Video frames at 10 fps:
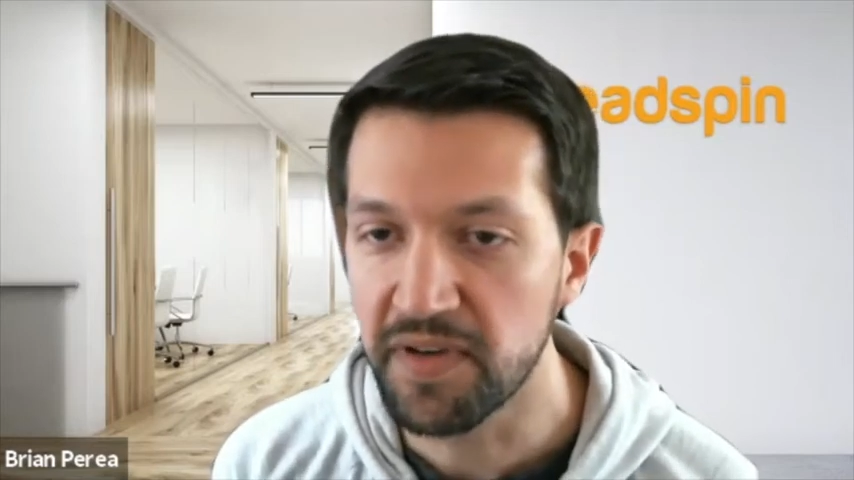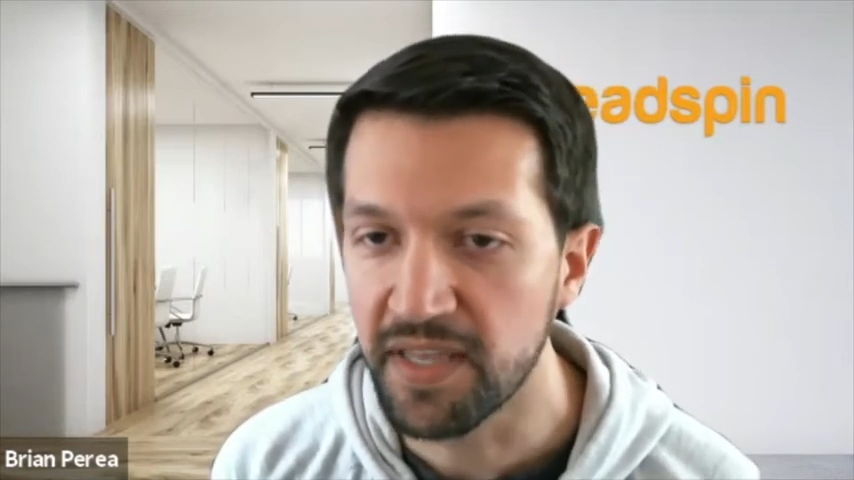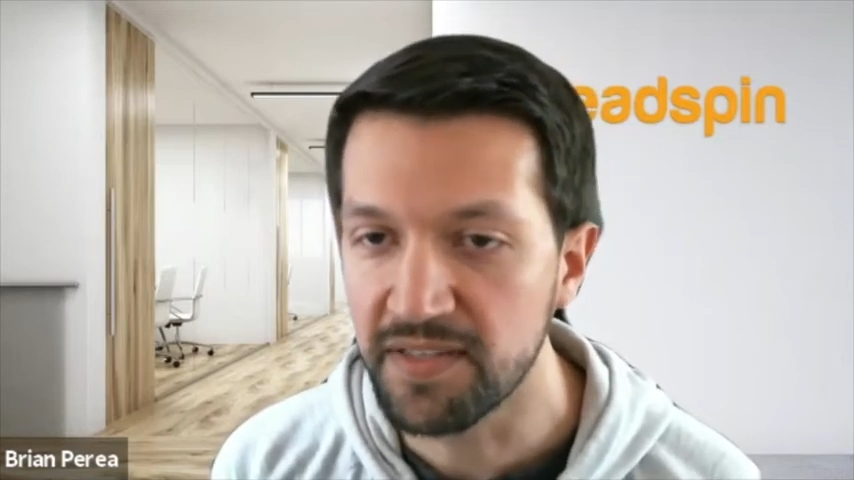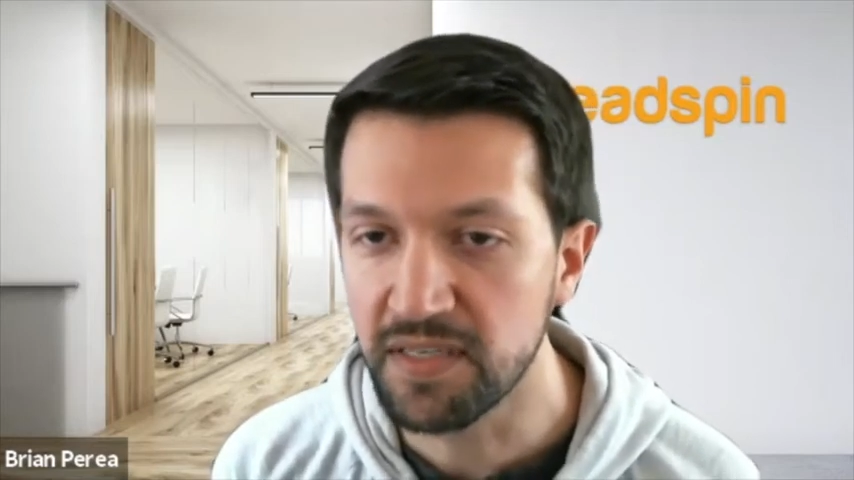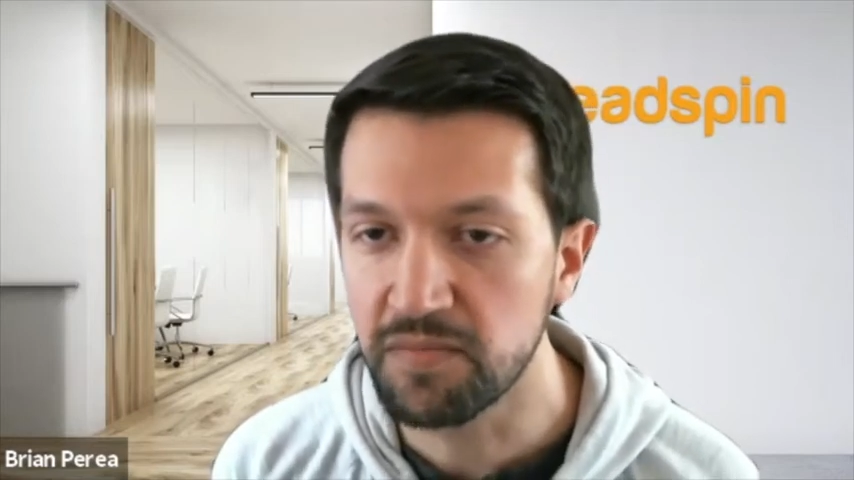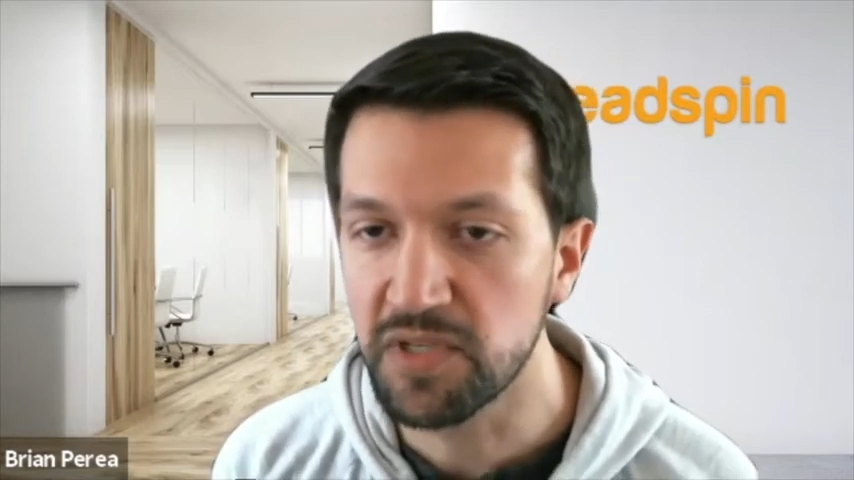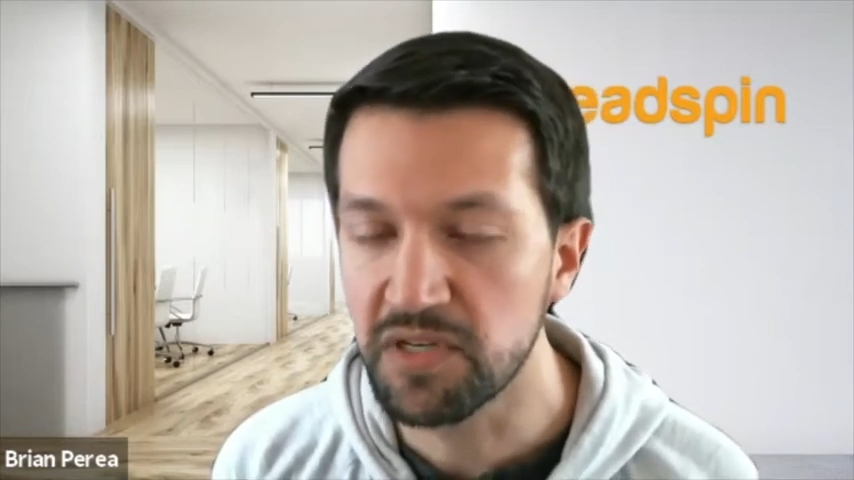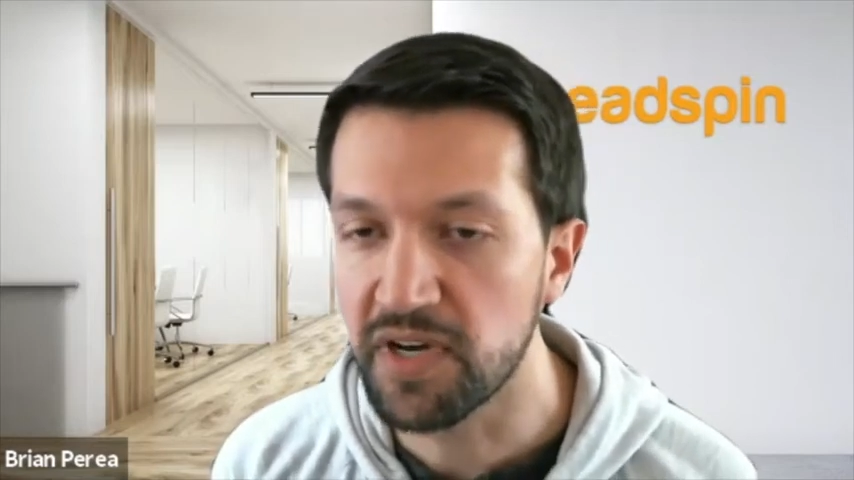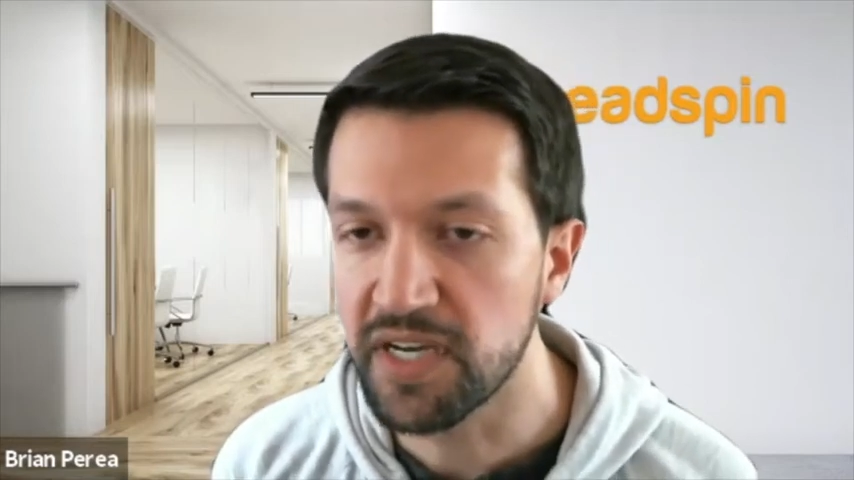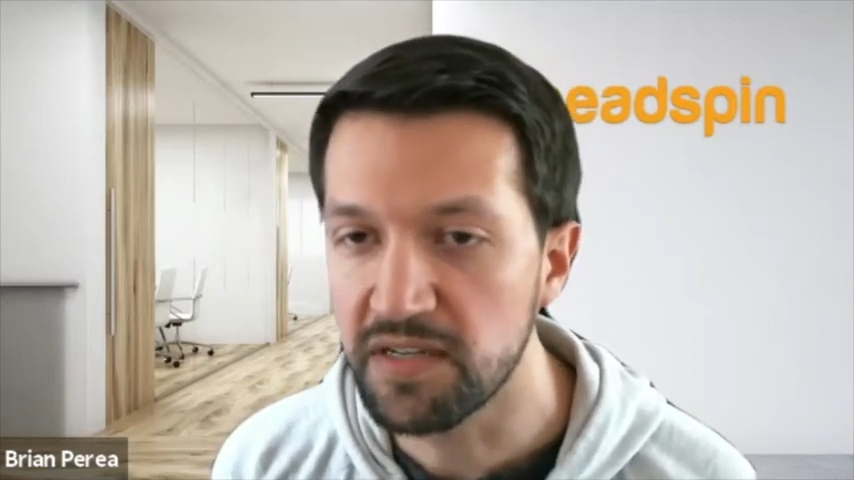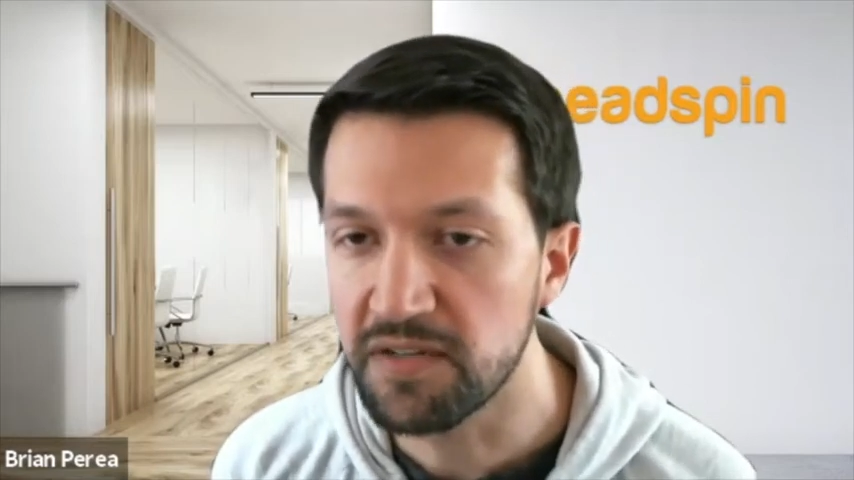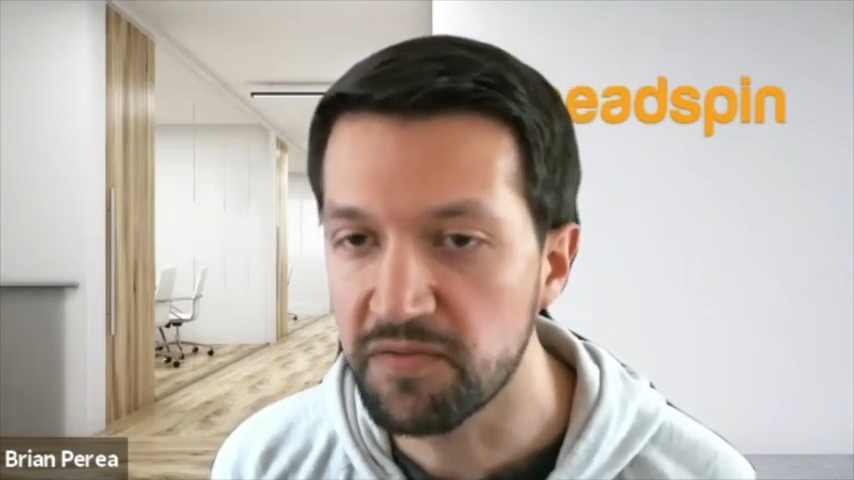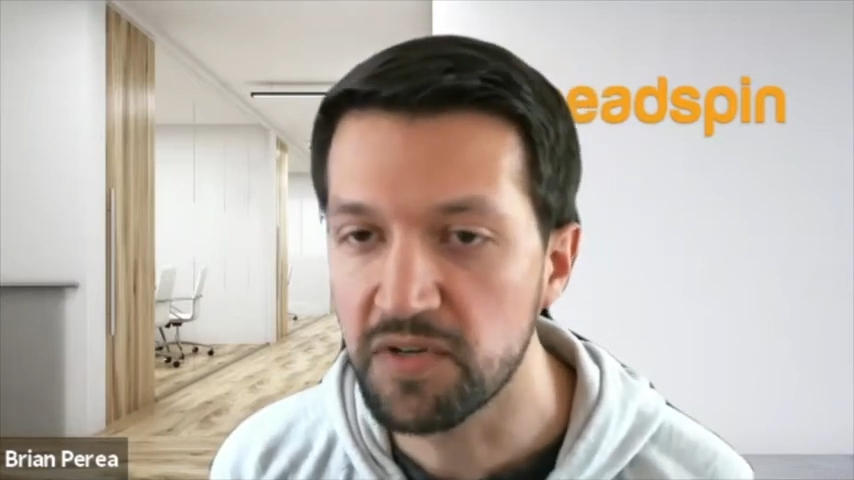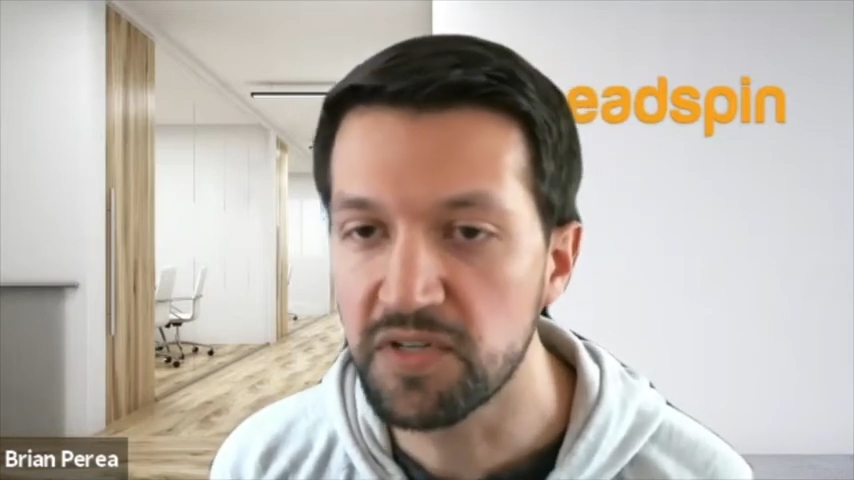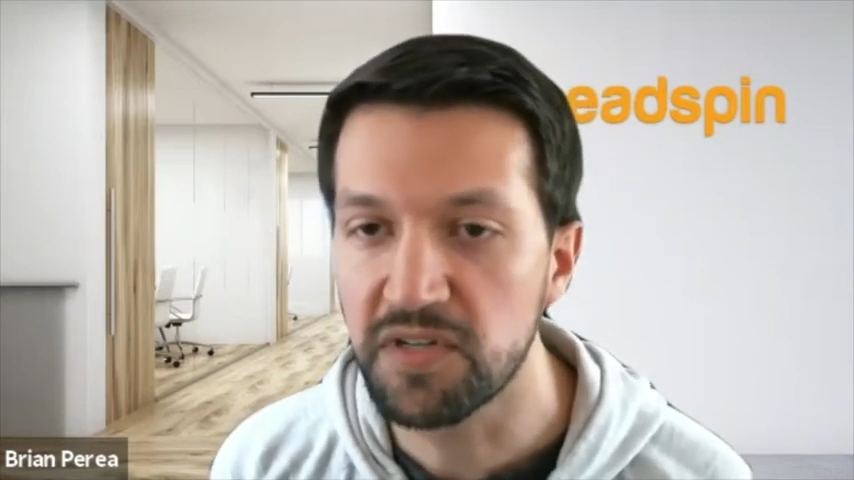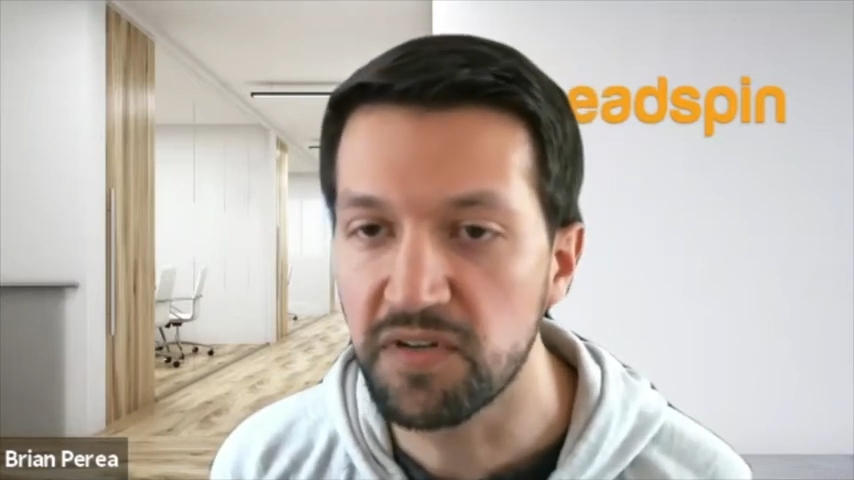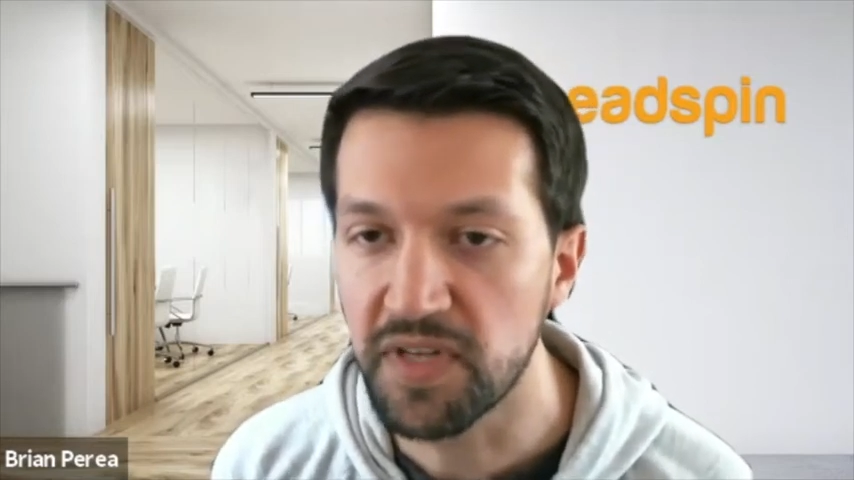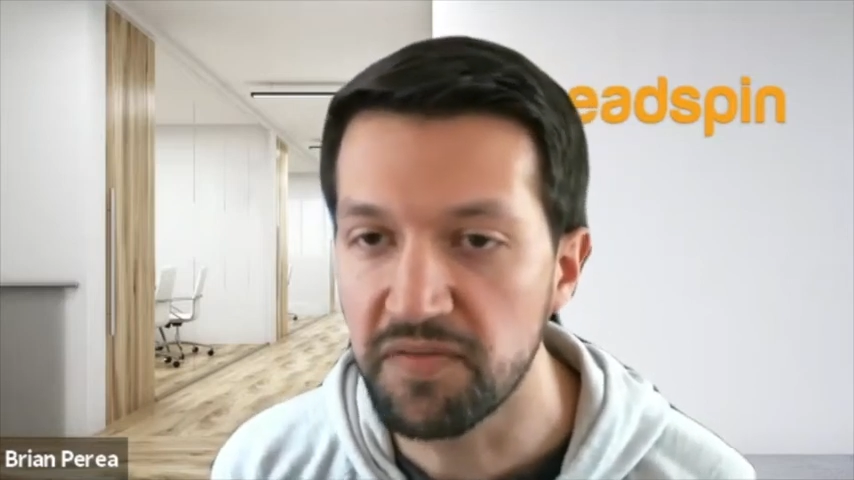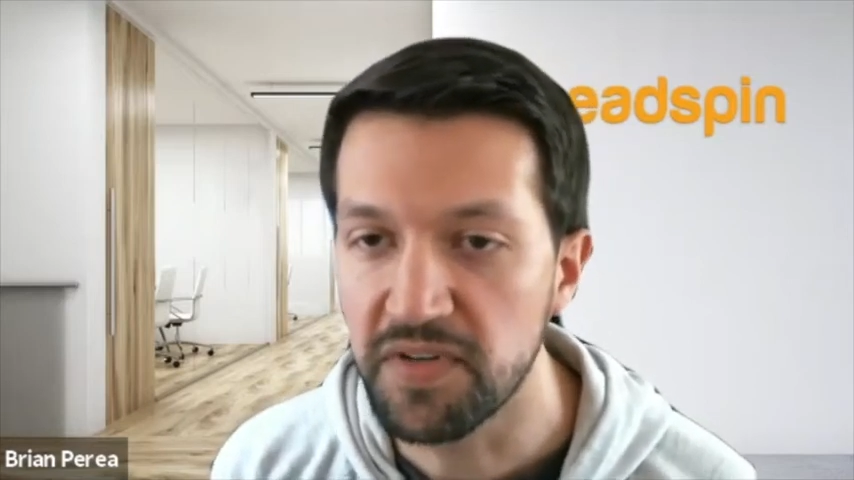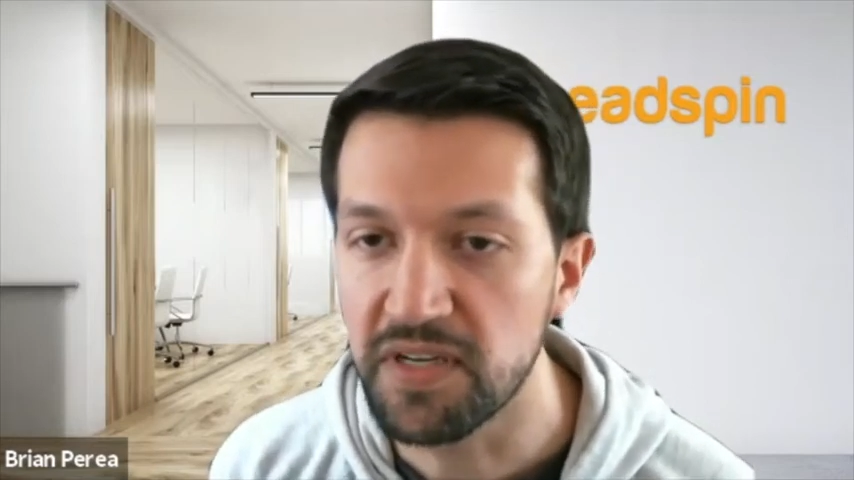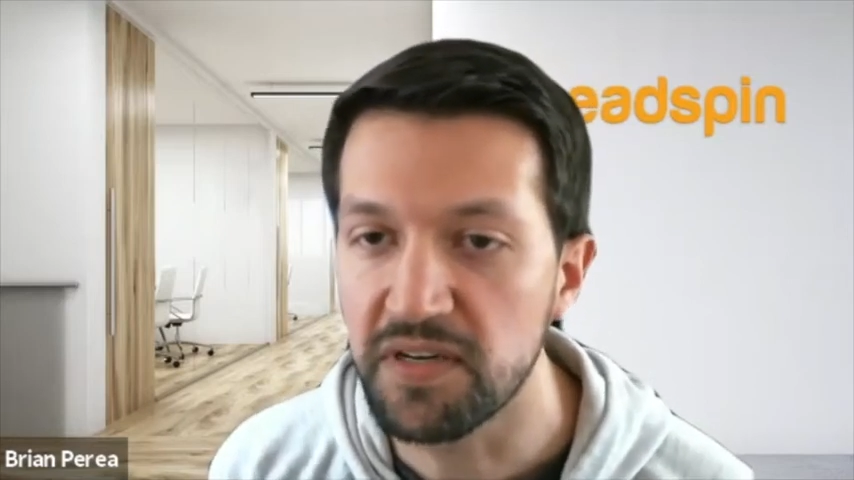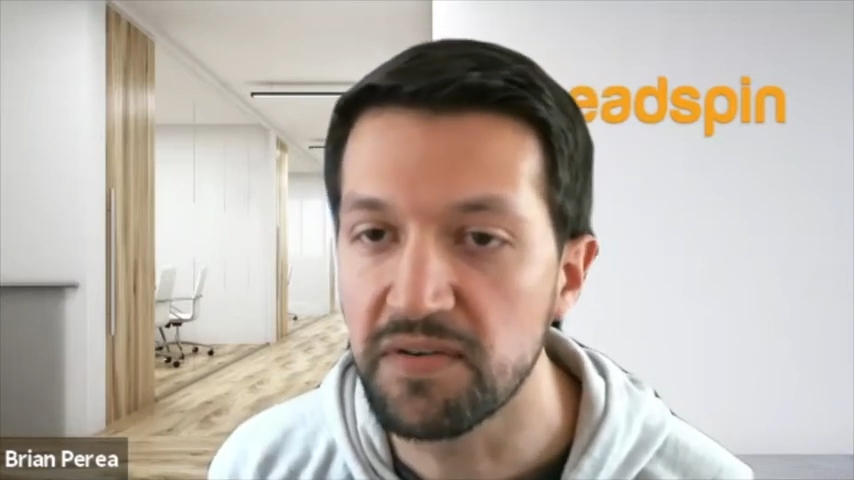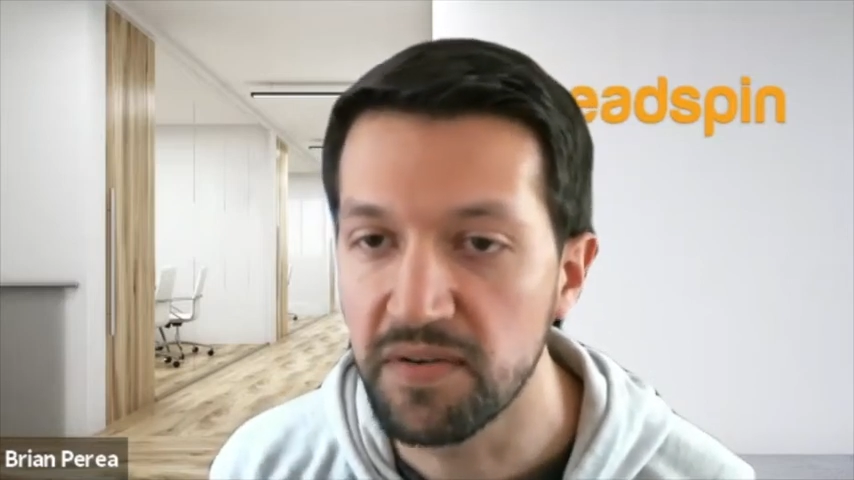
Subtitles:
and some degraded version of that video.